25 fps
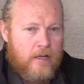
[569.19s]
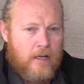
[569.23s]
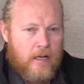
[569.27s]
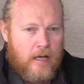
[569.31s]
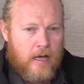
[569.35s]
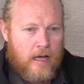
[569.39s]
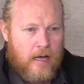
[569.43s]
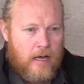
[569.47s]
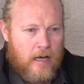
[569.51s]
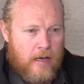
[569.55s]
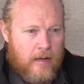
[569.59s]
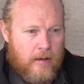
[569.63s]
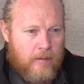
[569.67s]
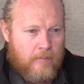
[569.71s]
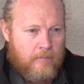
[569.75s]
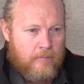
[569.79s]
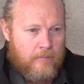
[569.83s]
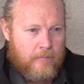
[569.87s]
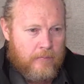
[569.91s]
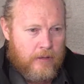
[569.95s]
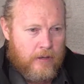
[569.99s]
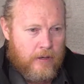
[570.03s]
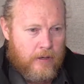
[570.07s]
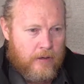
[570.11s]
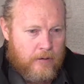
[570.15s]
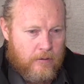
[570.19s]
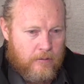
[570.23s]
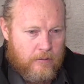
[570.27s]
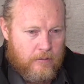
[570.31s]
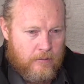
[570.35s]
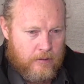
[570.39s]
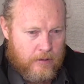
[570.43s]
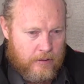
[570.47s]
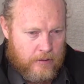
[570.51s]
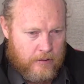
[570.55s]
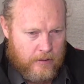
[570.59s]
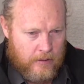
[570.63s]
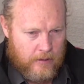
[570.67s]

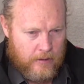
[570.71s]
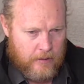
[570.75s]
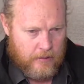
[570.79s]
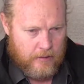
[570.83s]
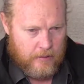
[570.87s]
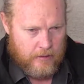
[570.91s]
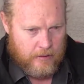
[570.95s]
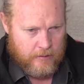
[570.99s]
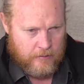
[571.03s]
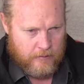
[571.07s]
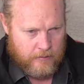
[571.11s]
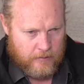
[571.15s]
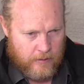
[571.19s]
in